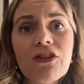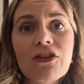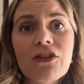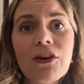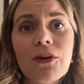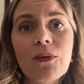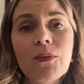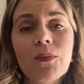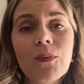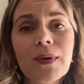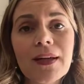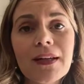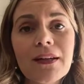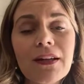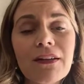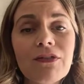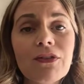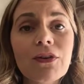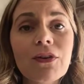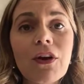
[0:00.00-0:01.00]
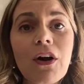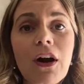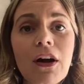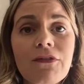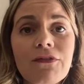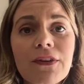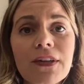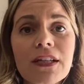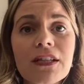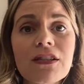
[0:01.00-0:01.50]
aren't real, if their
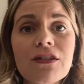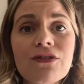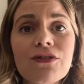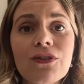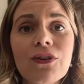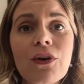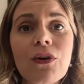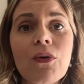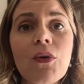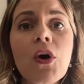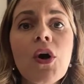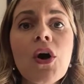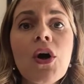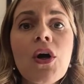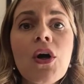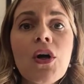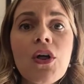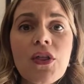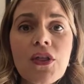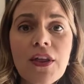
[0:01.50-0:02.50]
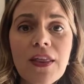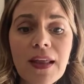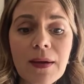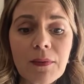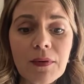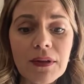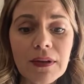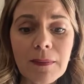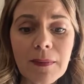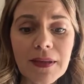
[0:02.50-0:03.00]
confidence is low, then they
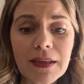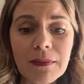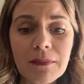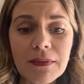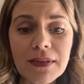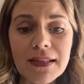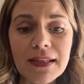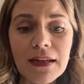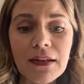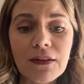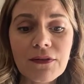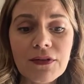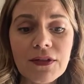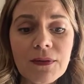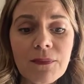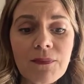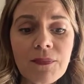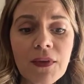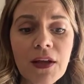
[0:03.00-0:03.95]
will limit themselves.